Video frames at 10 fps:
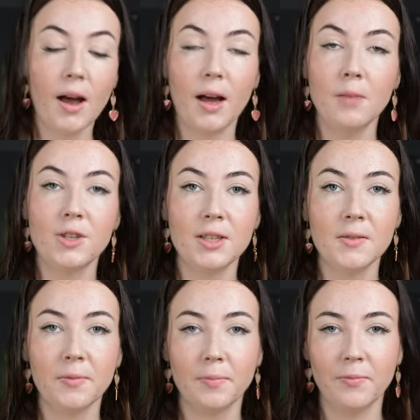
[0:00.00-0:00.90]
I'm
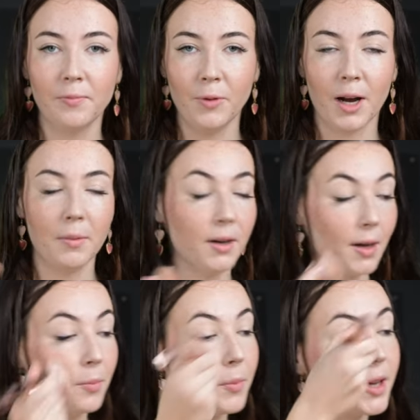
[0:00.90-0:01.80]
just grabbing
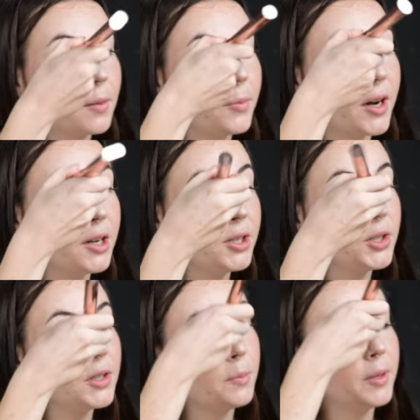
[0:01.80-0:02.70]
a bigger brush
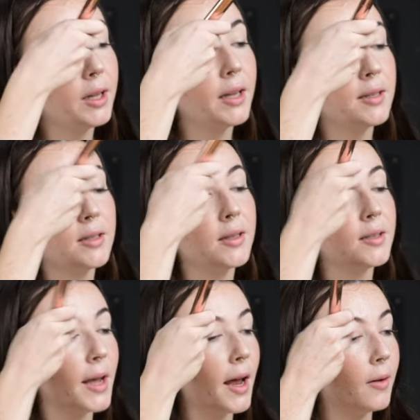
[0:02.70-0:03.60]
to blend
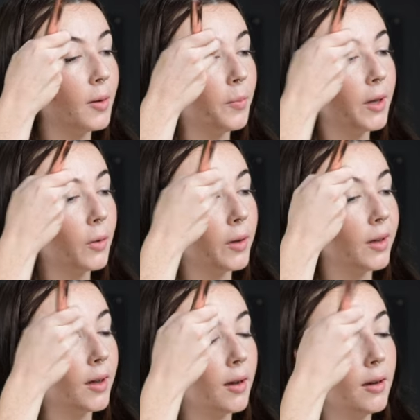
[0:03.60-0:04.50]
this out a bit
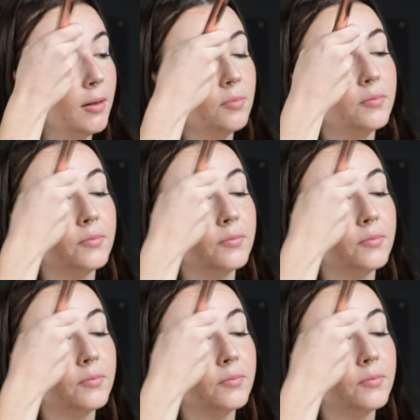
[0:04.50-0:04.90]
quicker.